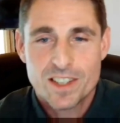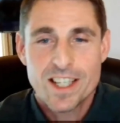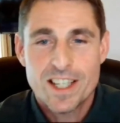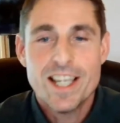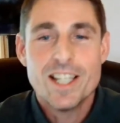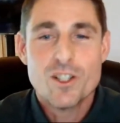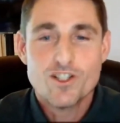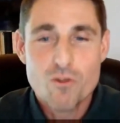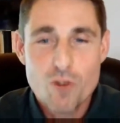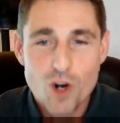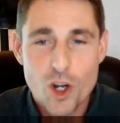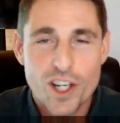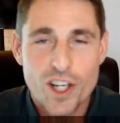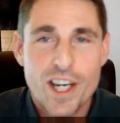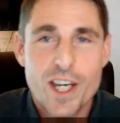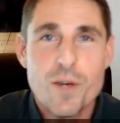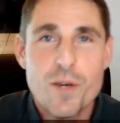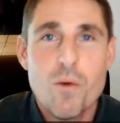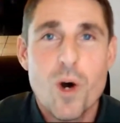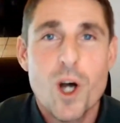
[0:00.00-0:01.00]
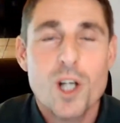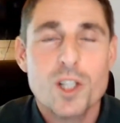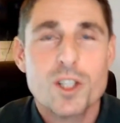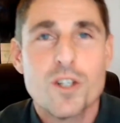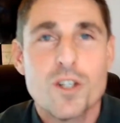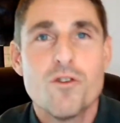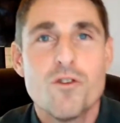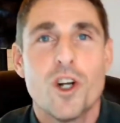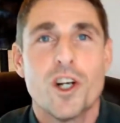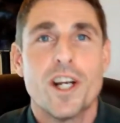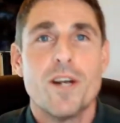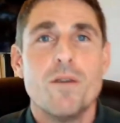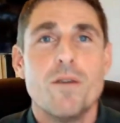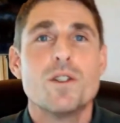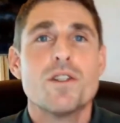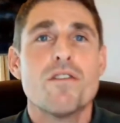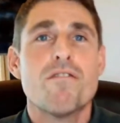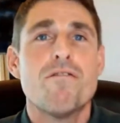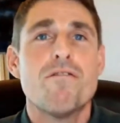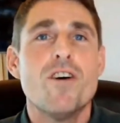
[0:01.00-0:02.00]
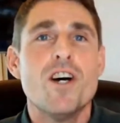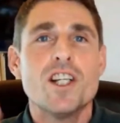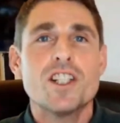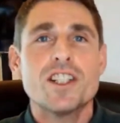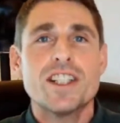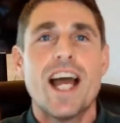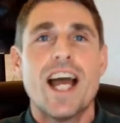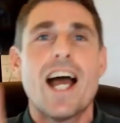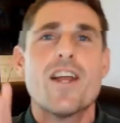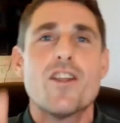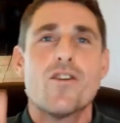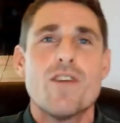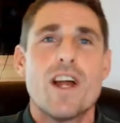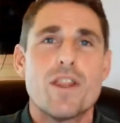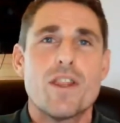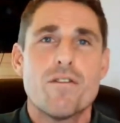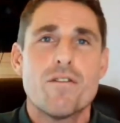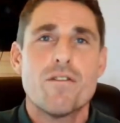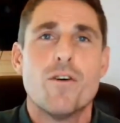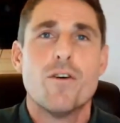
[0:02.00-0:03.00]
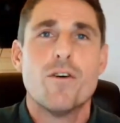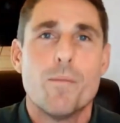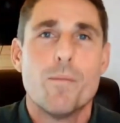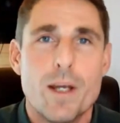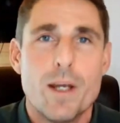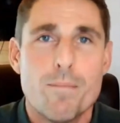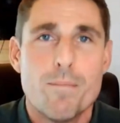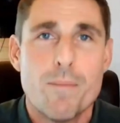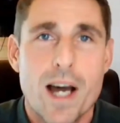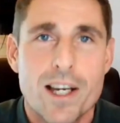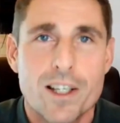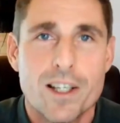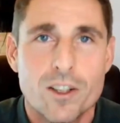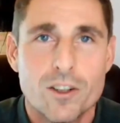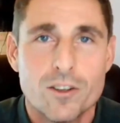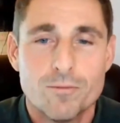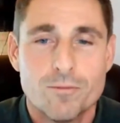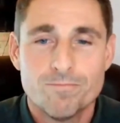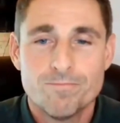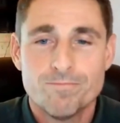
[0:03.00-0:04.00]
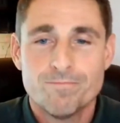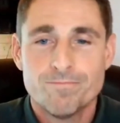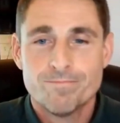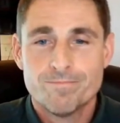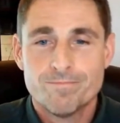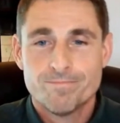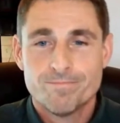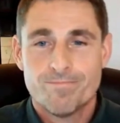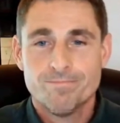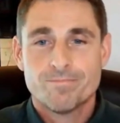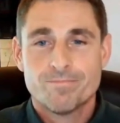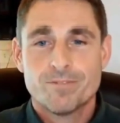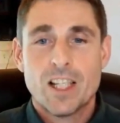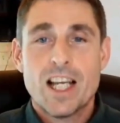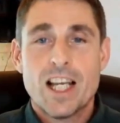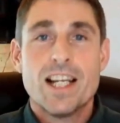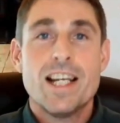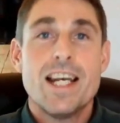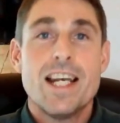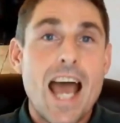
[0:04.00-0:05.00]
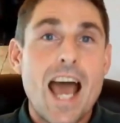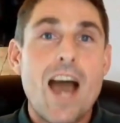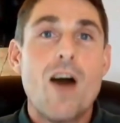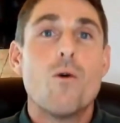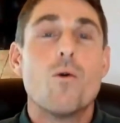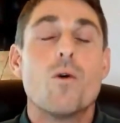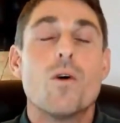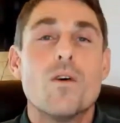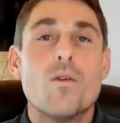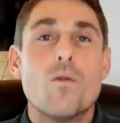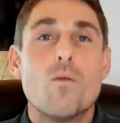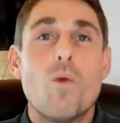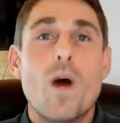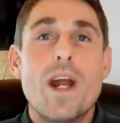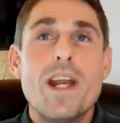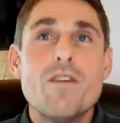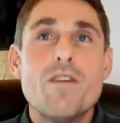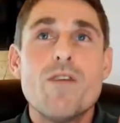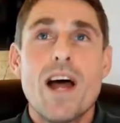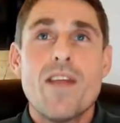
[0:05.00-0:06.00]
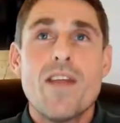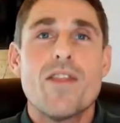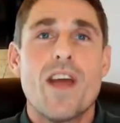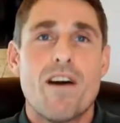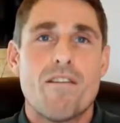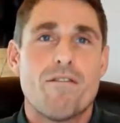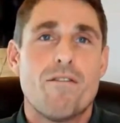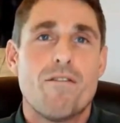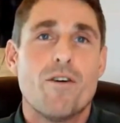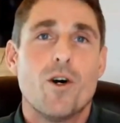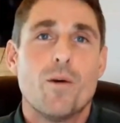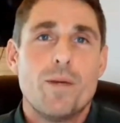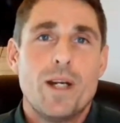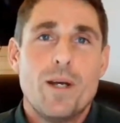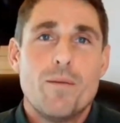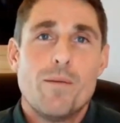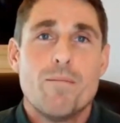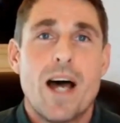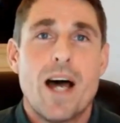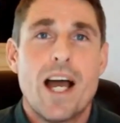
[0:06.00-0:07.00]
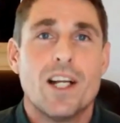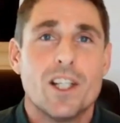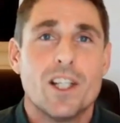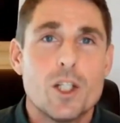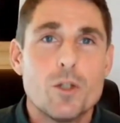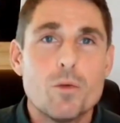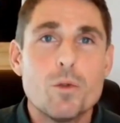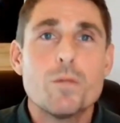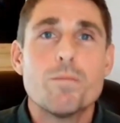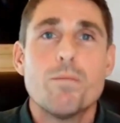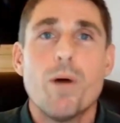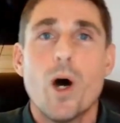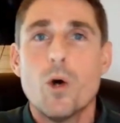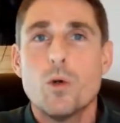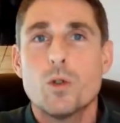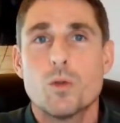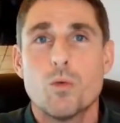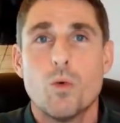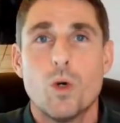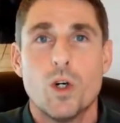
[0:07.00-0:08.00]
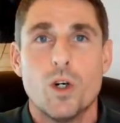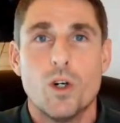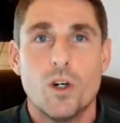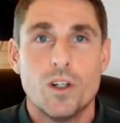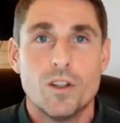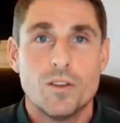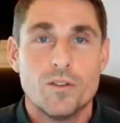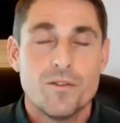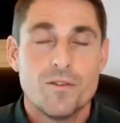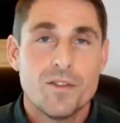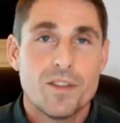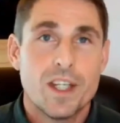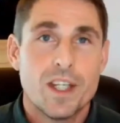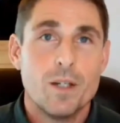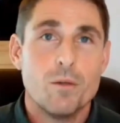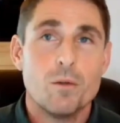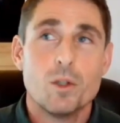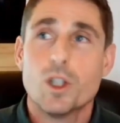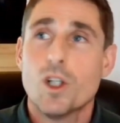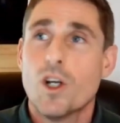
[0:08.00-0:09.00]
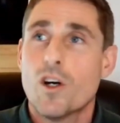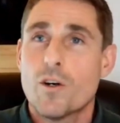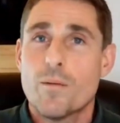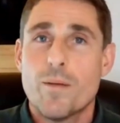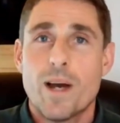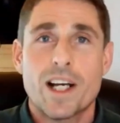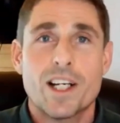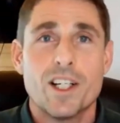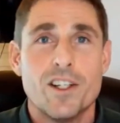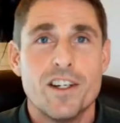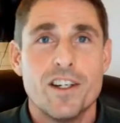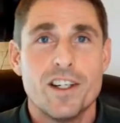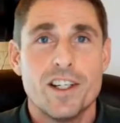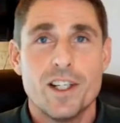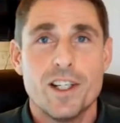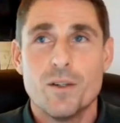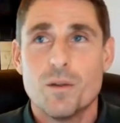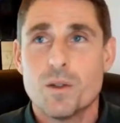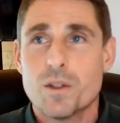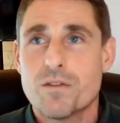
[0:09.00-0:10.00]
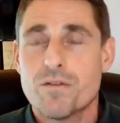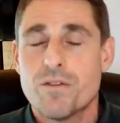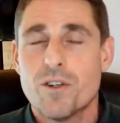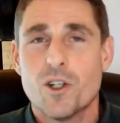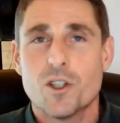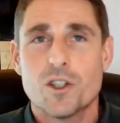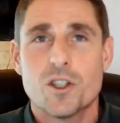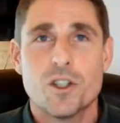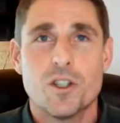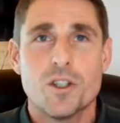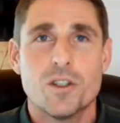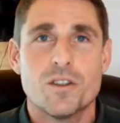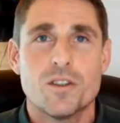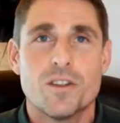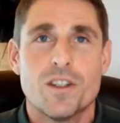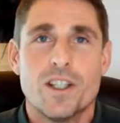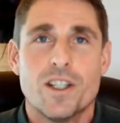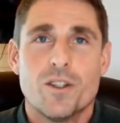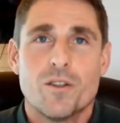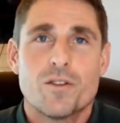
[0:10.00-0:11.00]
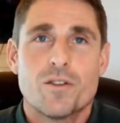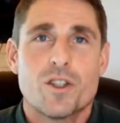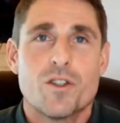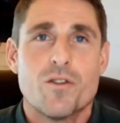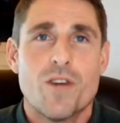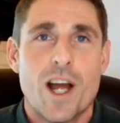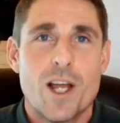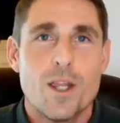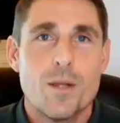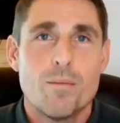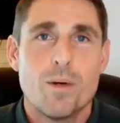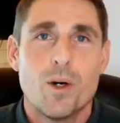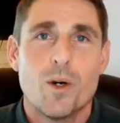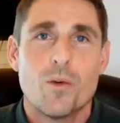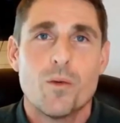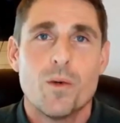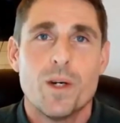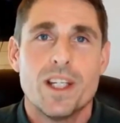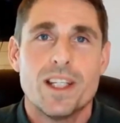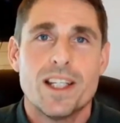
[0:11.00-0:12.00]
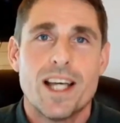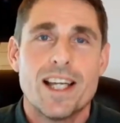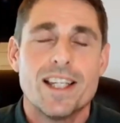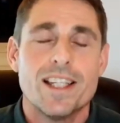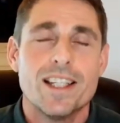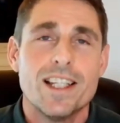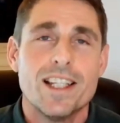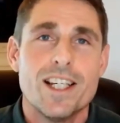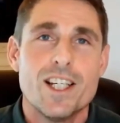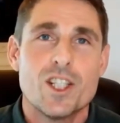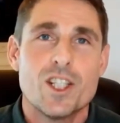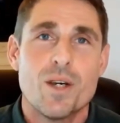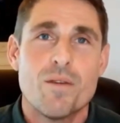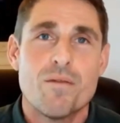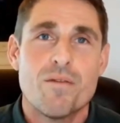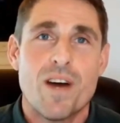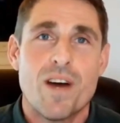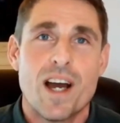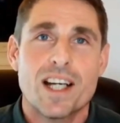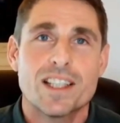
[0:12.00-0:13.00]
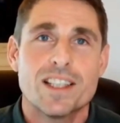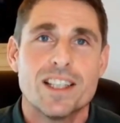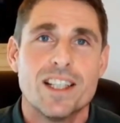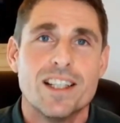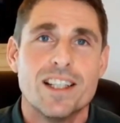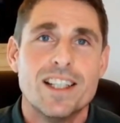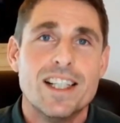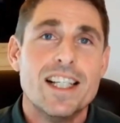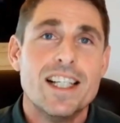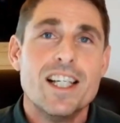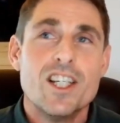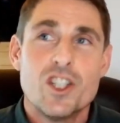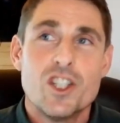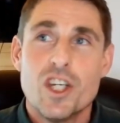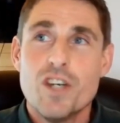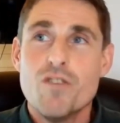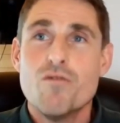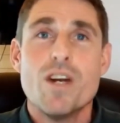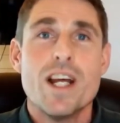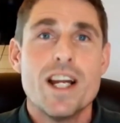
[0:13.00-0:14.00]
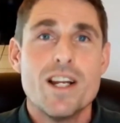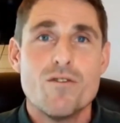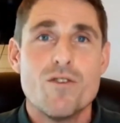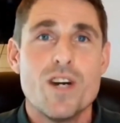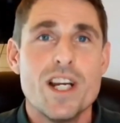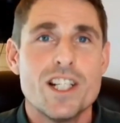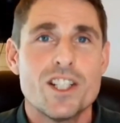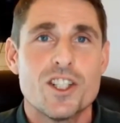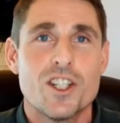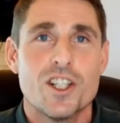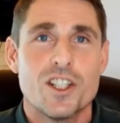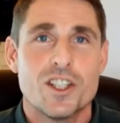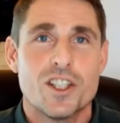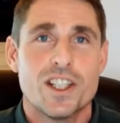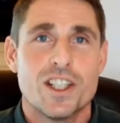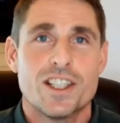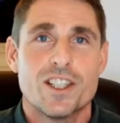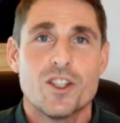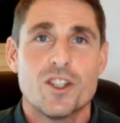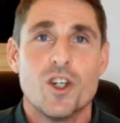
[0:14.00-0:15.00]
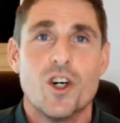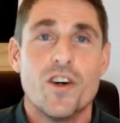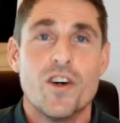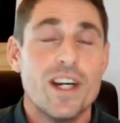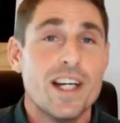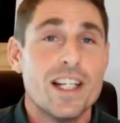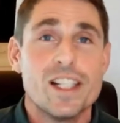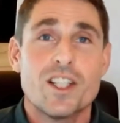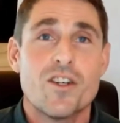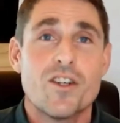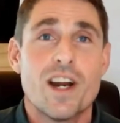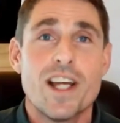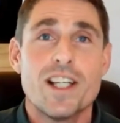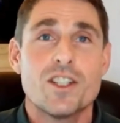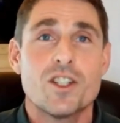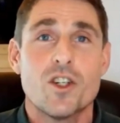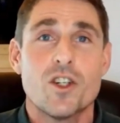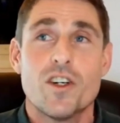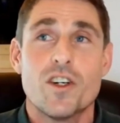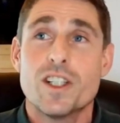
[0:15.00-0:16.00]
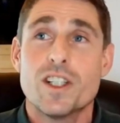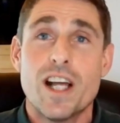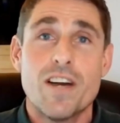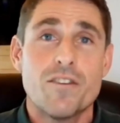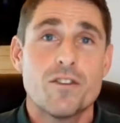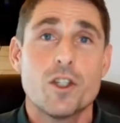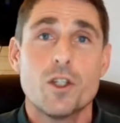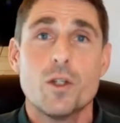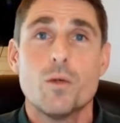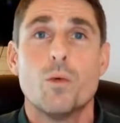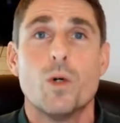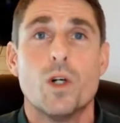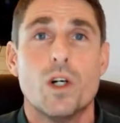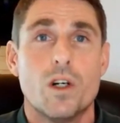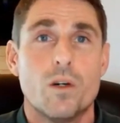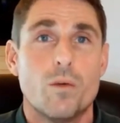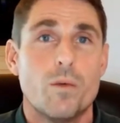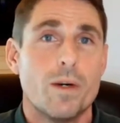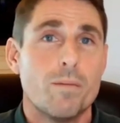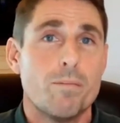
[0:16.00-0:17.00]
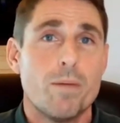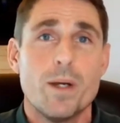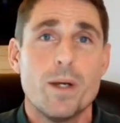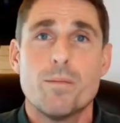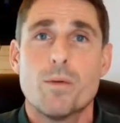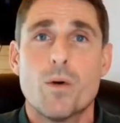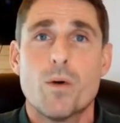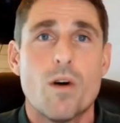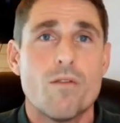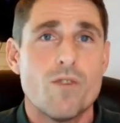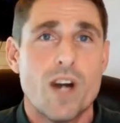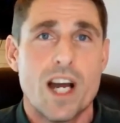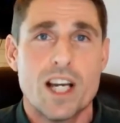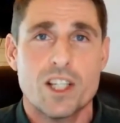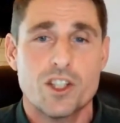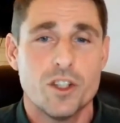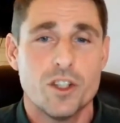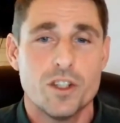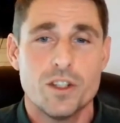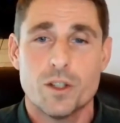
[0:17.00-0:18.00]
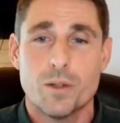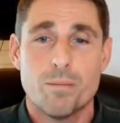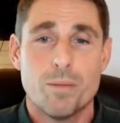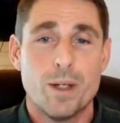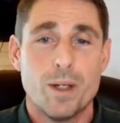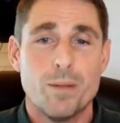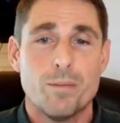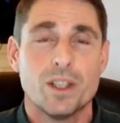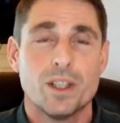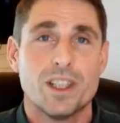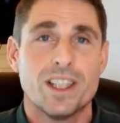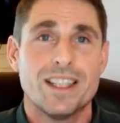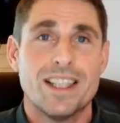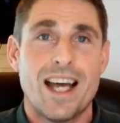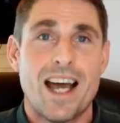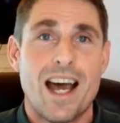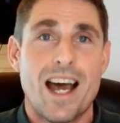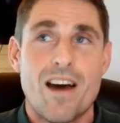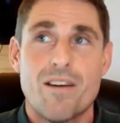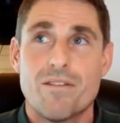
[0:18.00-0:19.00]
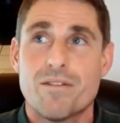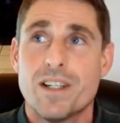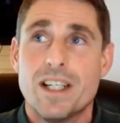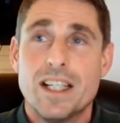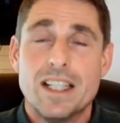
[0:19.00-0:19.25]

He's a runner. He was a runner. He was the first guy that ran the four-minute mile. Now, when he ran that four-minute mile, this was post-war. And it was Laura McInerney who was fortunate enough to write the book with uh, The Leadership Factor. She really researched this story. And it's a great story because after the war, when people were on rations and people didn't have